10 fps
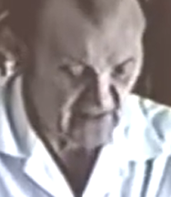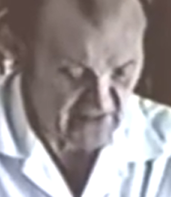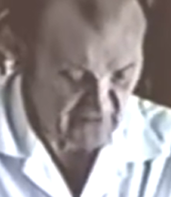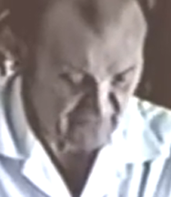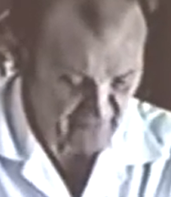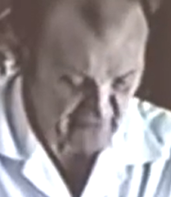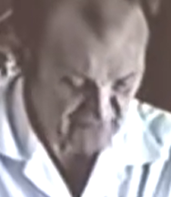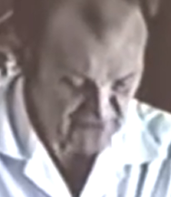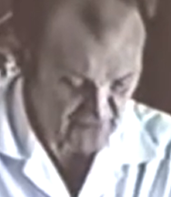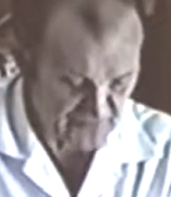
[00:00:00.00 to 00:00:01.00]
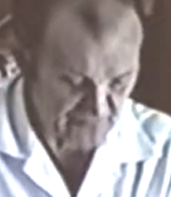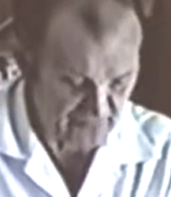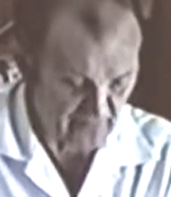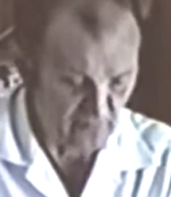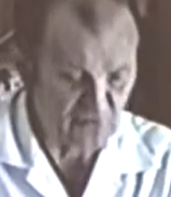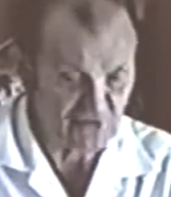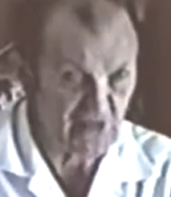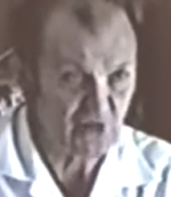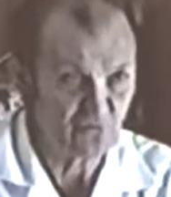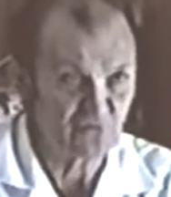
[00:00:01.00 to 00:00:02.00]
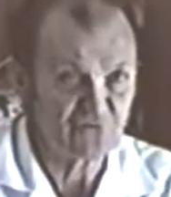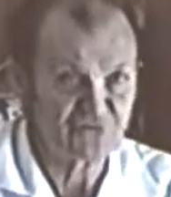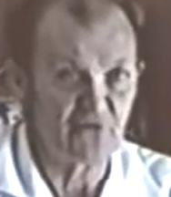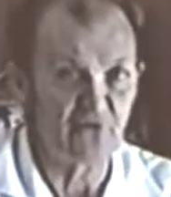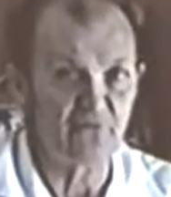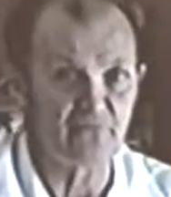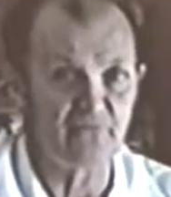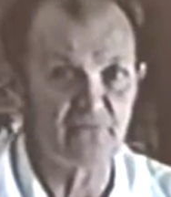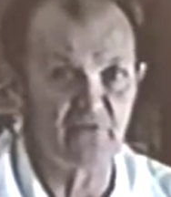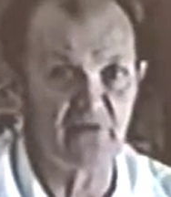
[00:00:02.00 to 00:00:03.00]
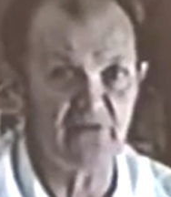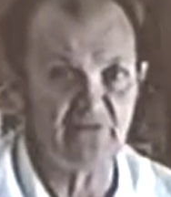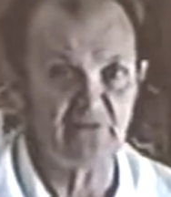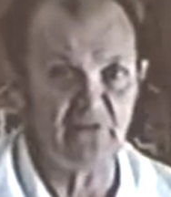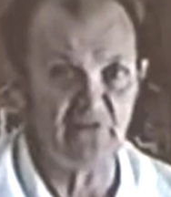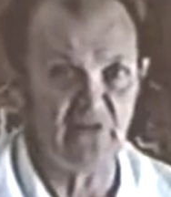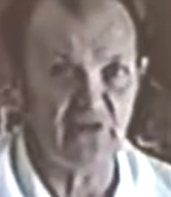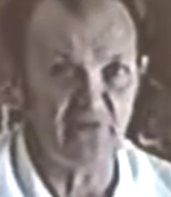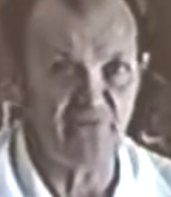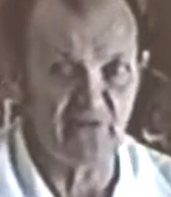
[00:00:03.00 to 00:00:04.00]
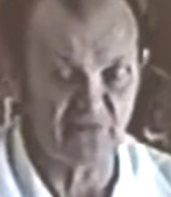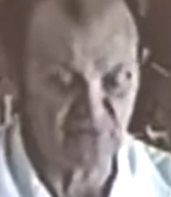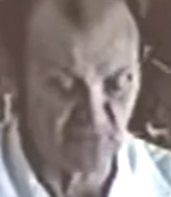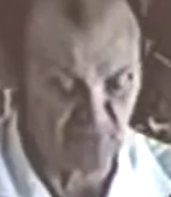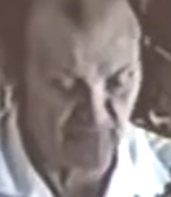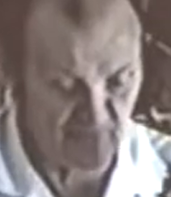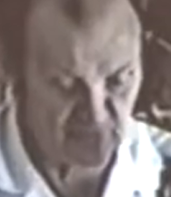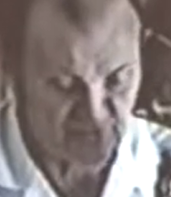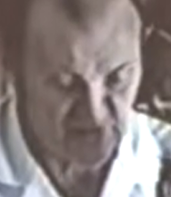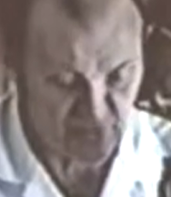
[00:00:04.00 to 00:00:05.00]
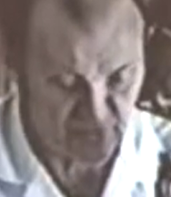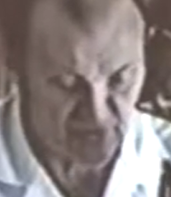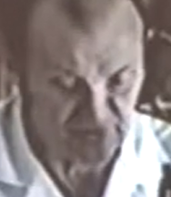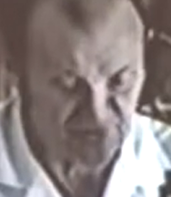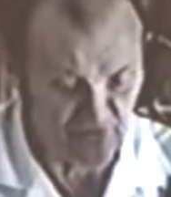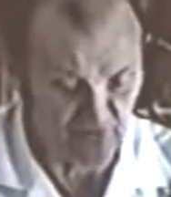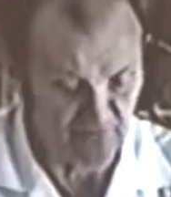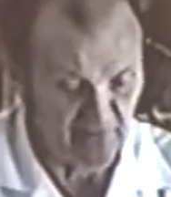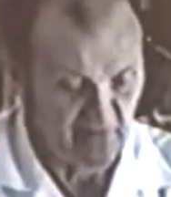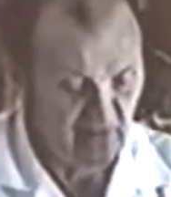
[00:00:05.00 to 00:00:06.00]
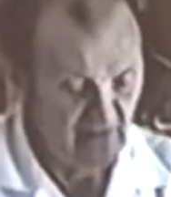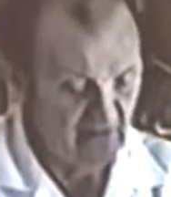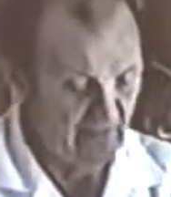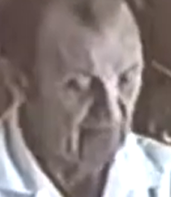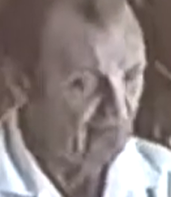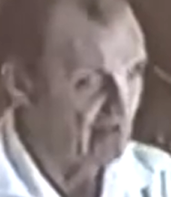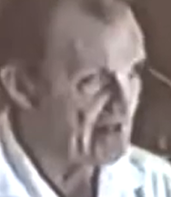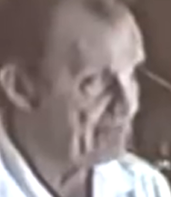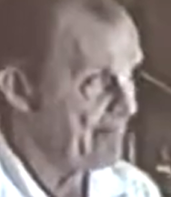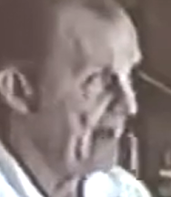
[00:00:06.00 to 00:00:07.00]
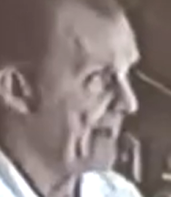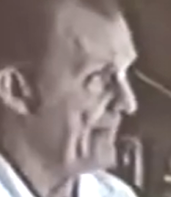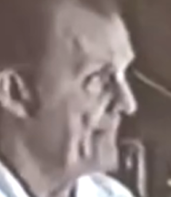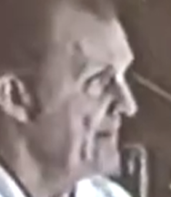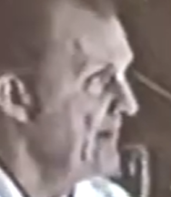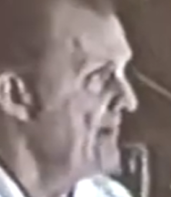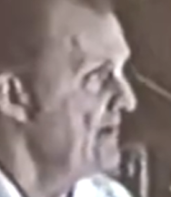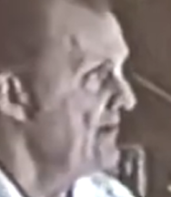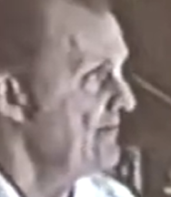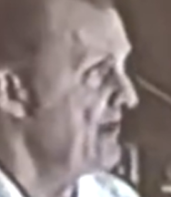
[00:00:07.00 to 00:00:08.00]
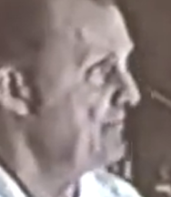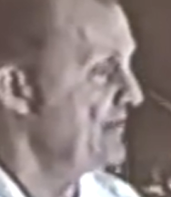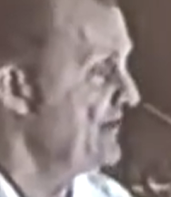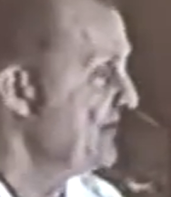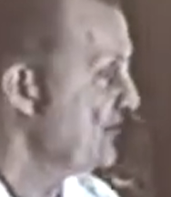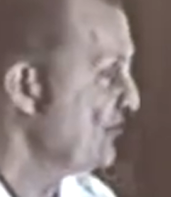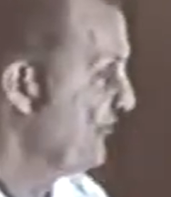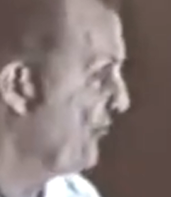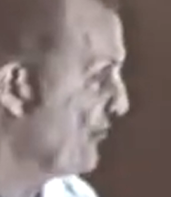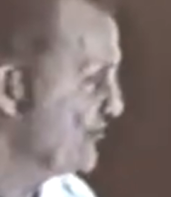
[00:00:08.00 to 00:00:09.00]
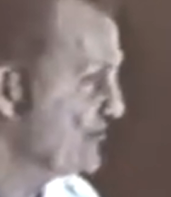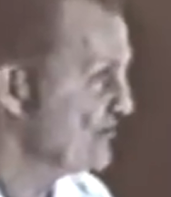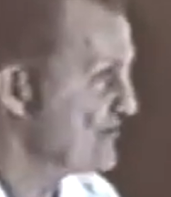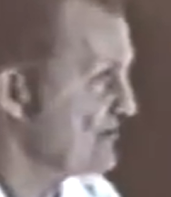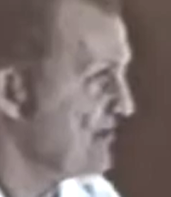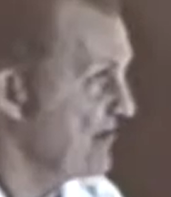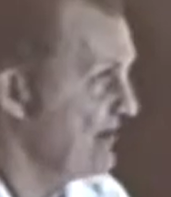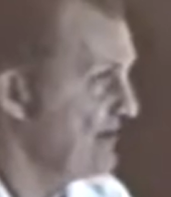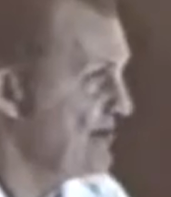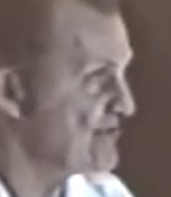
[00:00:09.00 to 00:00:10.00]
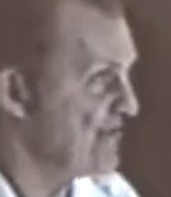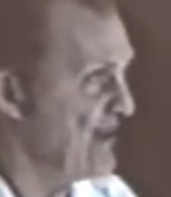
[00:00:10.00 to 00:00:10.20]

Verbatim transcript: Ahab found himself with a problem which he couldn't solve, right? He, he found himself with a problem which he could not solve. Now, in like manner, the political forces in these